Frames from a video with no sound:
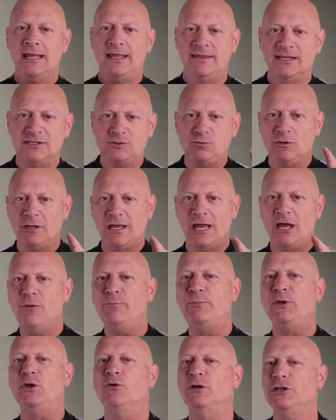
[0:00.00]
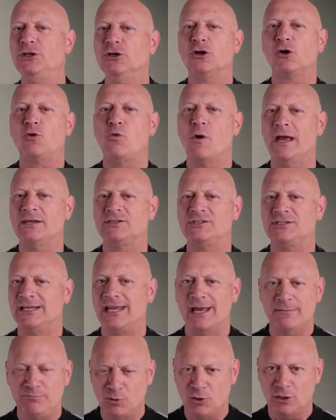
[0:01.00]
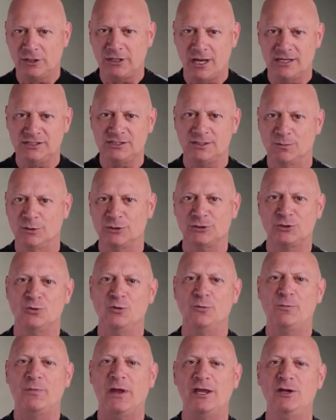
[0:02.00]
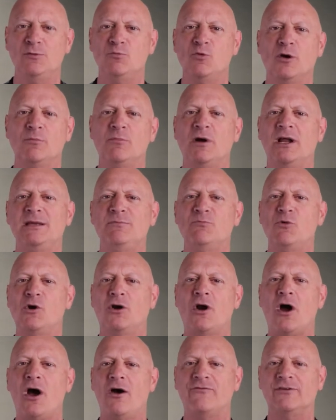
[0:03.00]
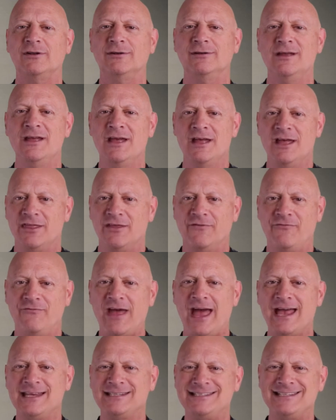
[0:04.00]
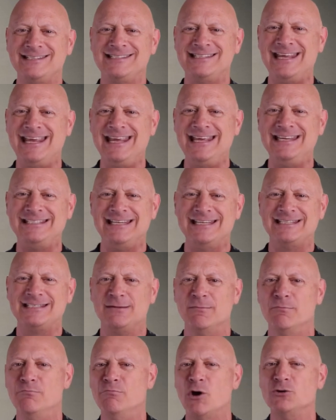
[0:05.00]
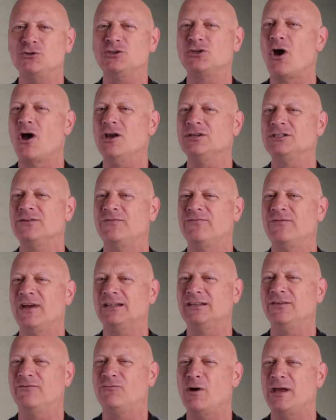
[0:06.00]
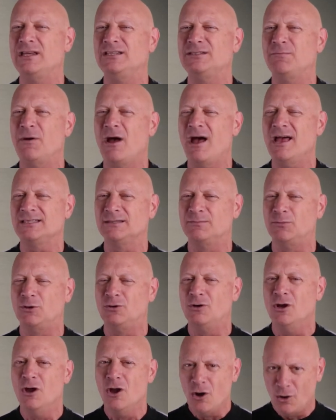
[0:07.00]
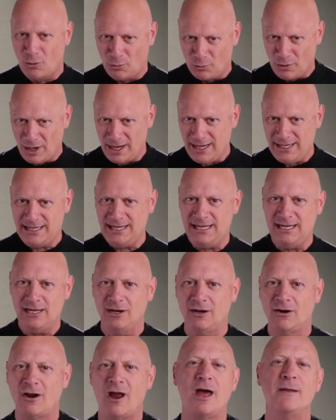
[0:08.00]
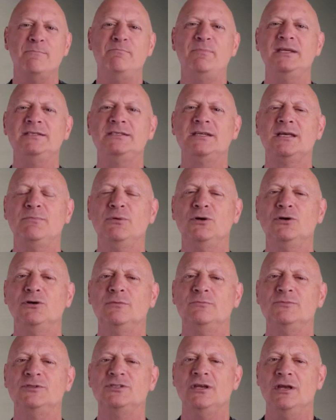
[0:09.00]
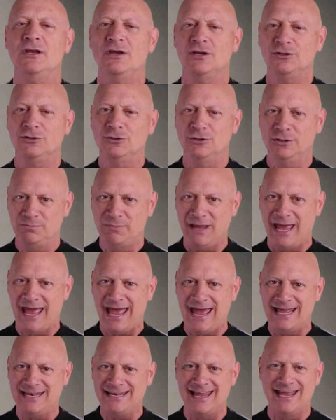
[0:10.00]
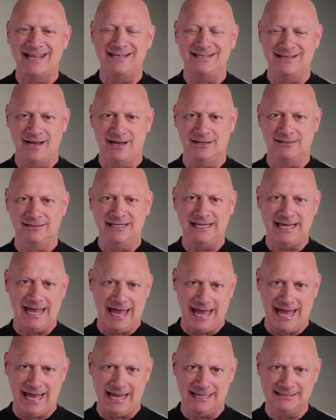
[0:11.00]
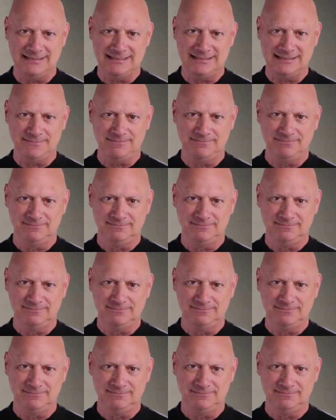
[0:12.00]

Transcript: This will help you in your quest to get more customers who will pay you more money more often, the fastest, easiest, most cost-effective ways possible, right here on BizKaboom's Good, Bad, and Ugly Ads.